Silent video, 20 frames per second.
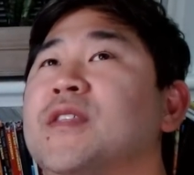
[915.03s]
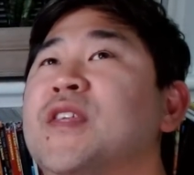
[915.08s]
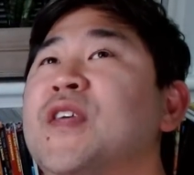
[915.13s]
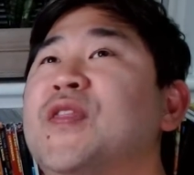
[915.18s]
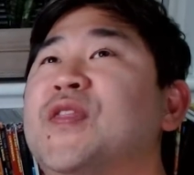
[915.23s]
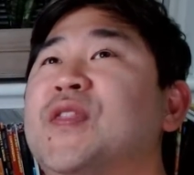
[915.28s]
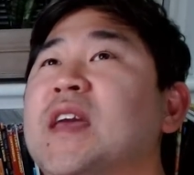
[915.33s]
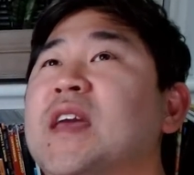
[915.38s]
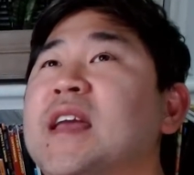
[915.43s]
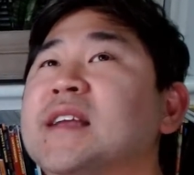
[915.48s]

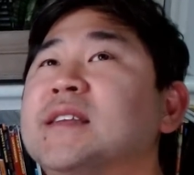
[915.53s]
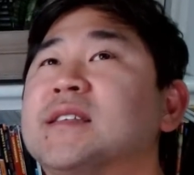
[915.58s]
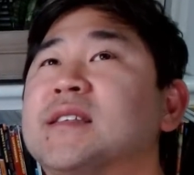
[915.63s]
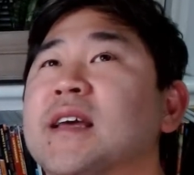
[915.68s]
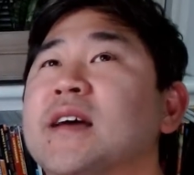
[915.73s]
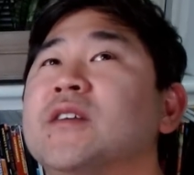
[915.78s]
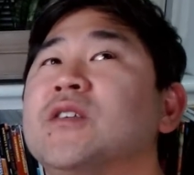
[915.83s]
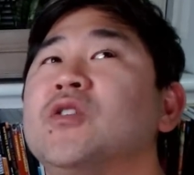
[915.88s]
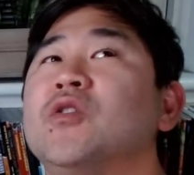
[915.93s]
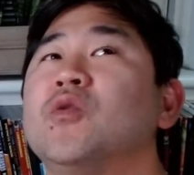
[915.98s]
things
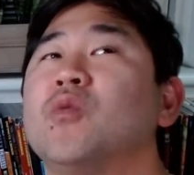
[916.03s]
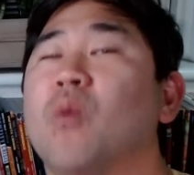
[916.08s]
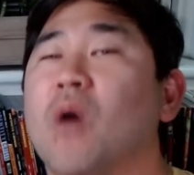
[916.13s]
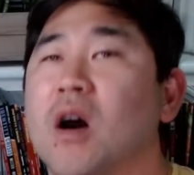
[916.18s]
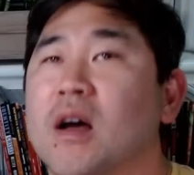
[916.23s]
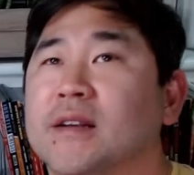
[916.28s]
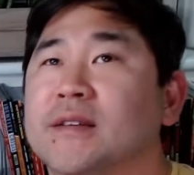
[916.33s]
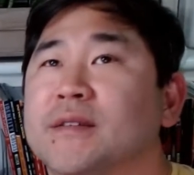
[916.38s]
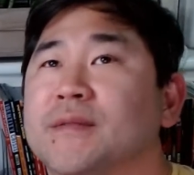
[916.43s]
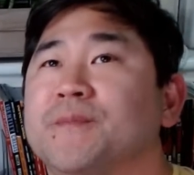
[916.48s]
that you
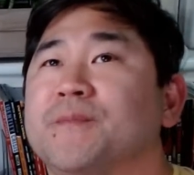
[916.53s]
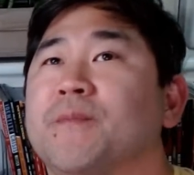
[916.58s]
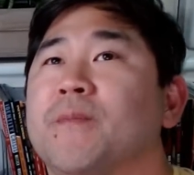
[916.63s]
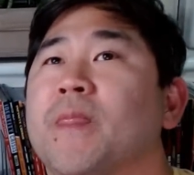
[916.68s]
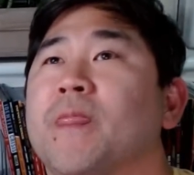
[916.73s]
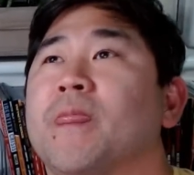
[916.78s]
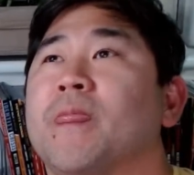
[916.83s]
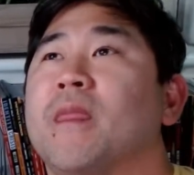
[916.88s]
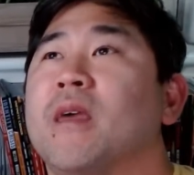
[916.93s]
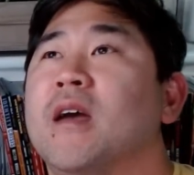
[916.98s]
want.
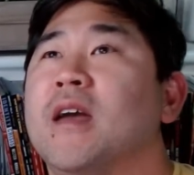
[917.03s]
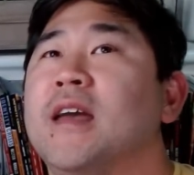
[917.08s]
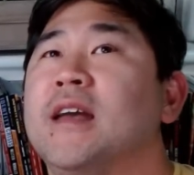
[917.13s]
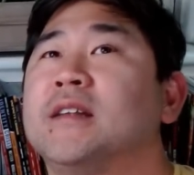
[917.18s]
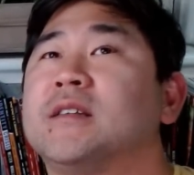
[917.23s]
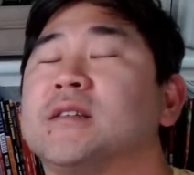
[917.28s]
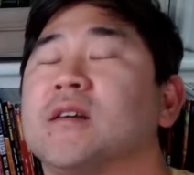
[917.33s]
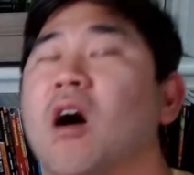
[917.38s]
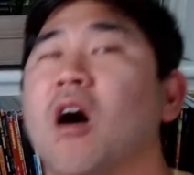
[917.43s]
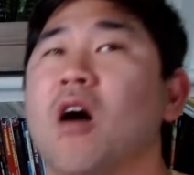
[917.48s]

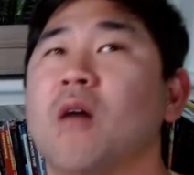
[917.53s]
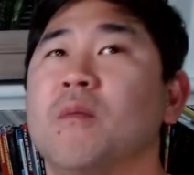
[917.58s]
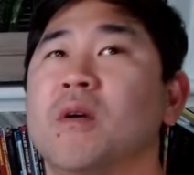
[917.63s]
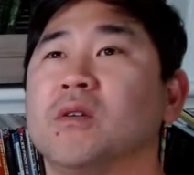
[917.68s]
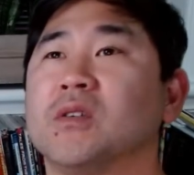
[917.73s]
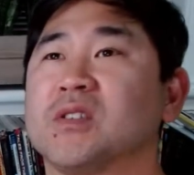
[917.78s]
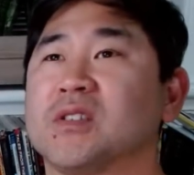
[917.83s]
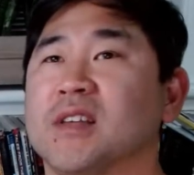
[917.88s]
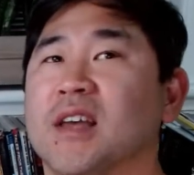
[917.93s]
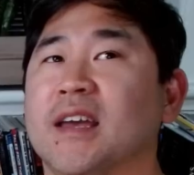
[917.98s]
It's
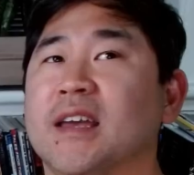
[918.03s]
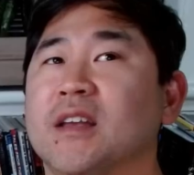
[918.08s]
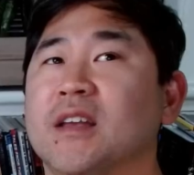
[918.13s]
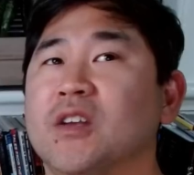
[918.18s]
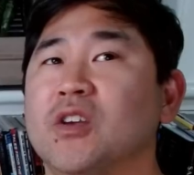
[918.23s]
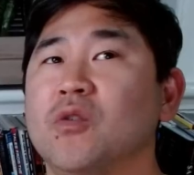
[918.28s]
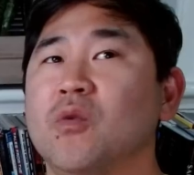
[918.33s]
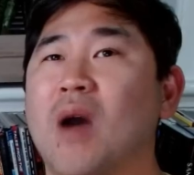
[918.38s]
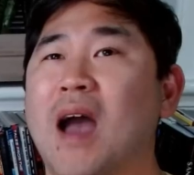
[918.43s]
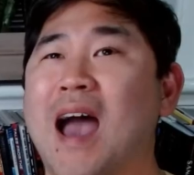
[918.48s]
almost like
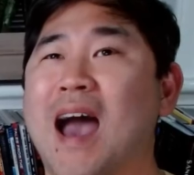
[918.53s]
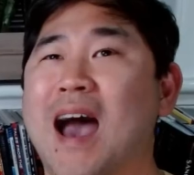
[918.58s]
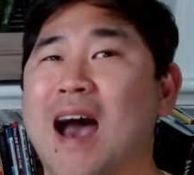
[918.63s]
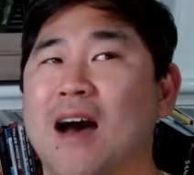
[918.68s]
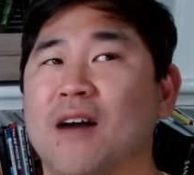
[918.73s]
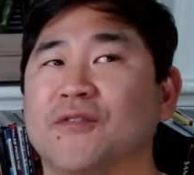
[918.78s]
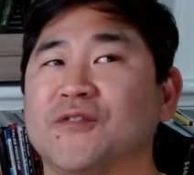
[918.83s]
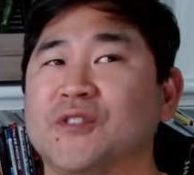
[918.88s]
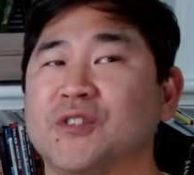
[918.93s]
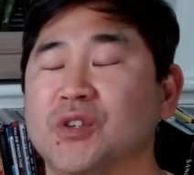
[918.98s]
you
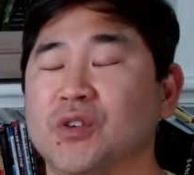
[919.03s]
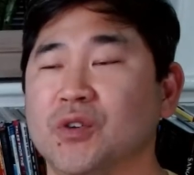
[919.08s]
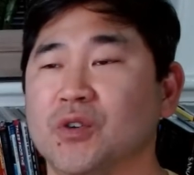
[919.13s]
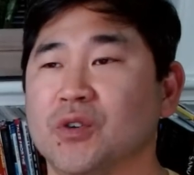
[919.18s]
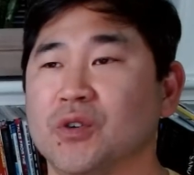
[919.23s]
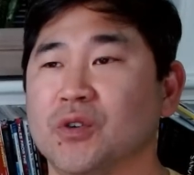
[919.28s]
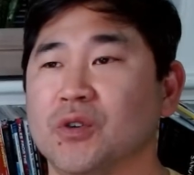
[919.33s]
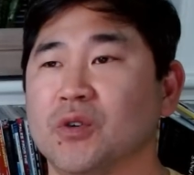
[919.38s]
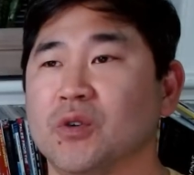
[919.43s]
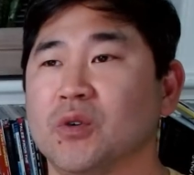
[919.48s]
have
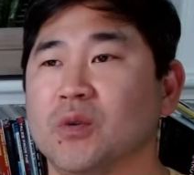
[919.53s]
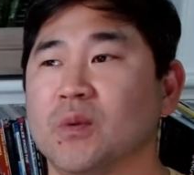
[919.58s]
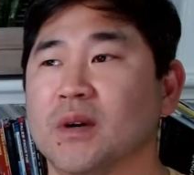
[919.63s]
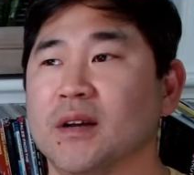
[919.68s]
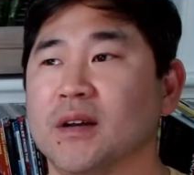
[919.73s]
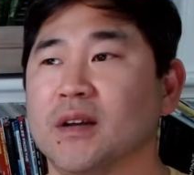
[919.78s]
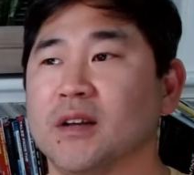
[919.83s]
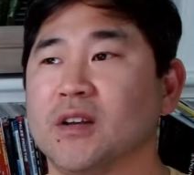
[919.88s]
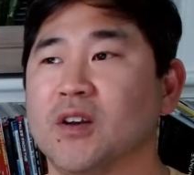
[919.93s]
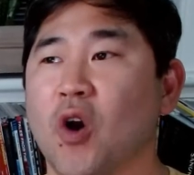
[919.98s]

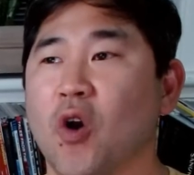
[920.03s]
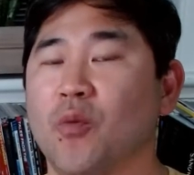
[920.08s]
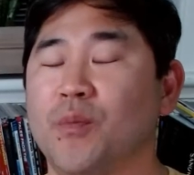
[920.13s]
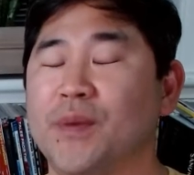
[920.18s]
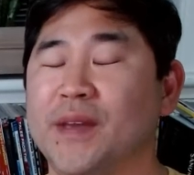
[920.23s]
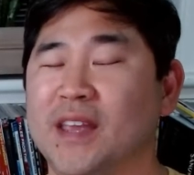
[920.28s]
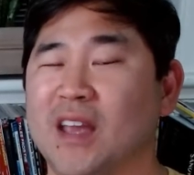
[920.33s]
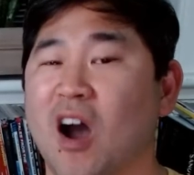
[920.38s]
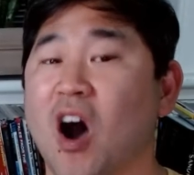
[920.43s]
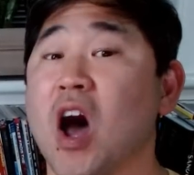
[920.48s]
to go
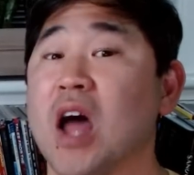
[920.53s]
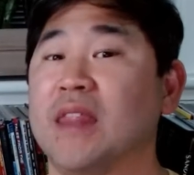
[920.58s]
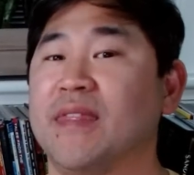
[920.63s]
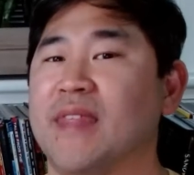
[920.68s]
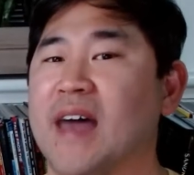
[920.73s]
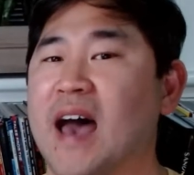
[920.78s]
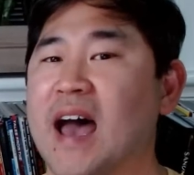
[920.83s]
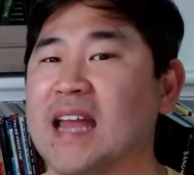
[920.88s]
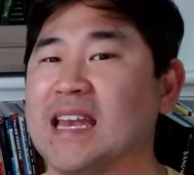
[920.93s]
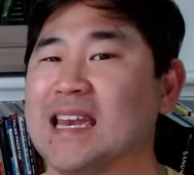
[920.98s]

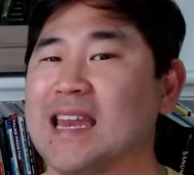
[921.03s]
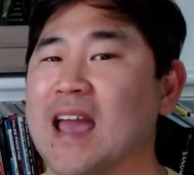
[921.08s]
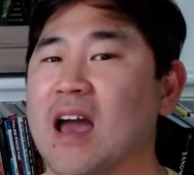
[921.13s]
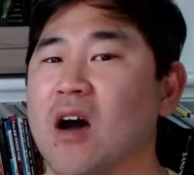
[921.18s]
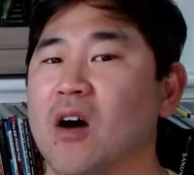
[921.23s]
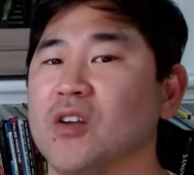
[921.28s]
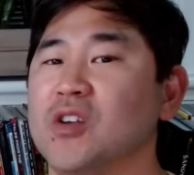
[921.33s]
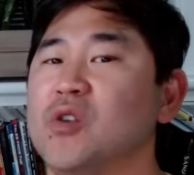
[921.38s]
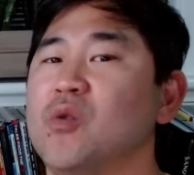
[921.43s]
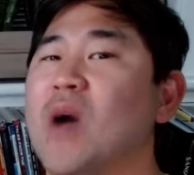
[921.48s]
beyond that
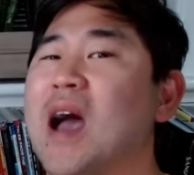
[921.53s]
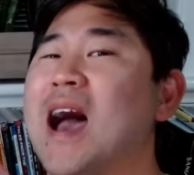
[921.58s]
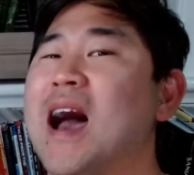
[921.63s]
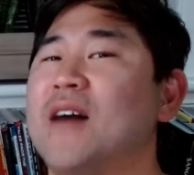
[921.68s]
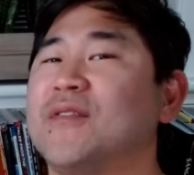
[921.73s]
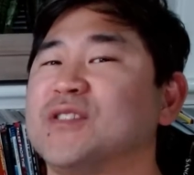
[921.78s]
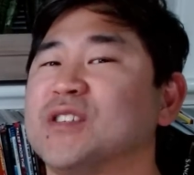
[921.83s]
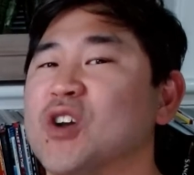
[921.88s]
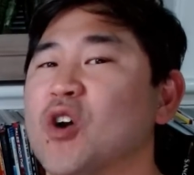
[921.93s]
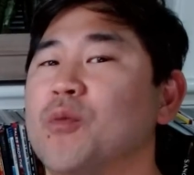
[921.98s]
now. You
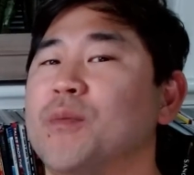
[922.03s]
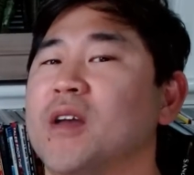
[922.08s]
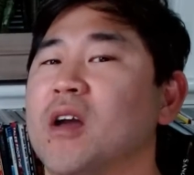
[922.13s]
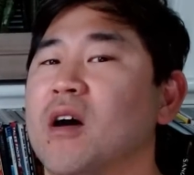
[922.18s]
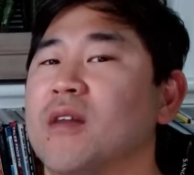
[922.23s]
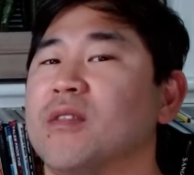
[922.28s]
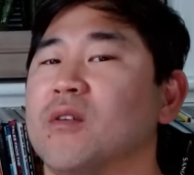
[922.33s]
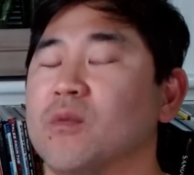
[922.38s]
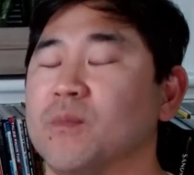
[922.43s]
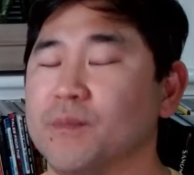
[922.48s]
have to go
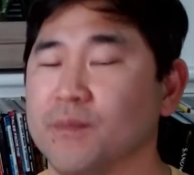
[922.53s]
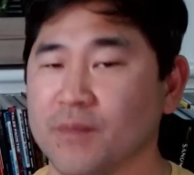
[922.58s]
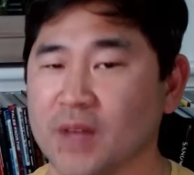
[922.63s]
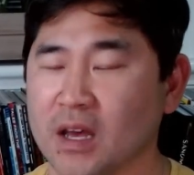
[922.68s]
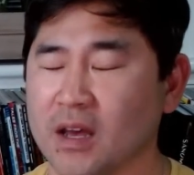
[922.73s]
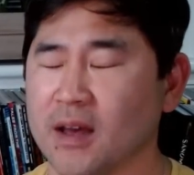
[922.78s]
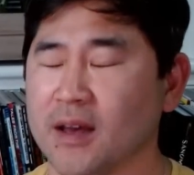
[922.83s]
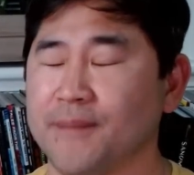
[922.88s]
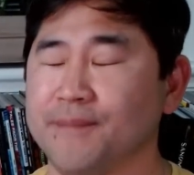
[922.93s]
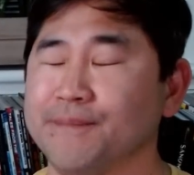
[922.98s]
beyond
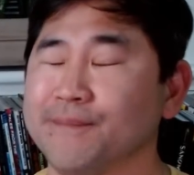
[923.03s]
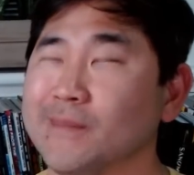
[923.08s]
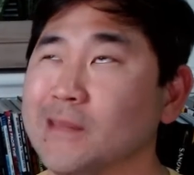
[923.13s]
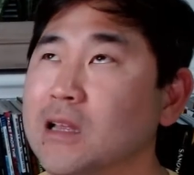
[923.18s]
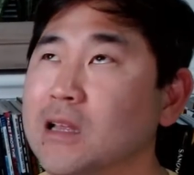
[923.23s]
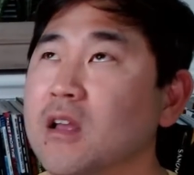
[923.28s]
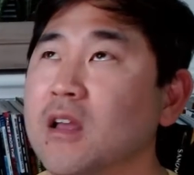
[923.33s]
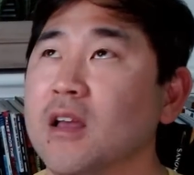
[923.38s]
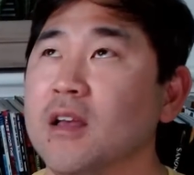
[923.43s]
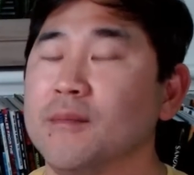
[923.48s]
the
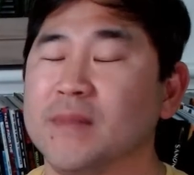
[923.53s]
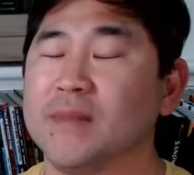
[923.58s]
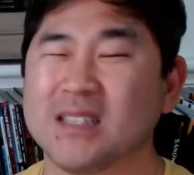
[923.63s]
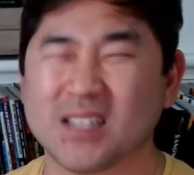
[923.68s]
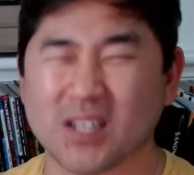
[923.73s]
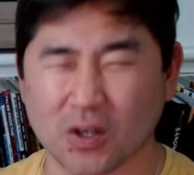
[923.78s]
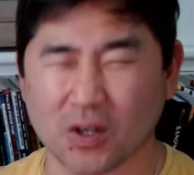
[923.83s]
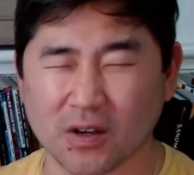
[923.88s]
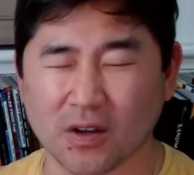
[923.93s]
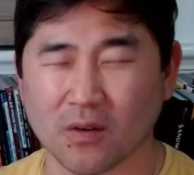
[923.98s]

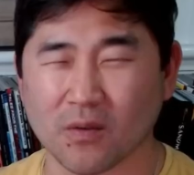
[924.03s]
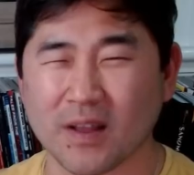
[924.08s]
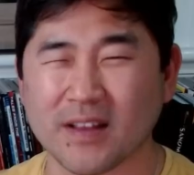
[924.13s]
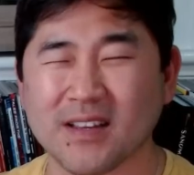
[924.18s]
material.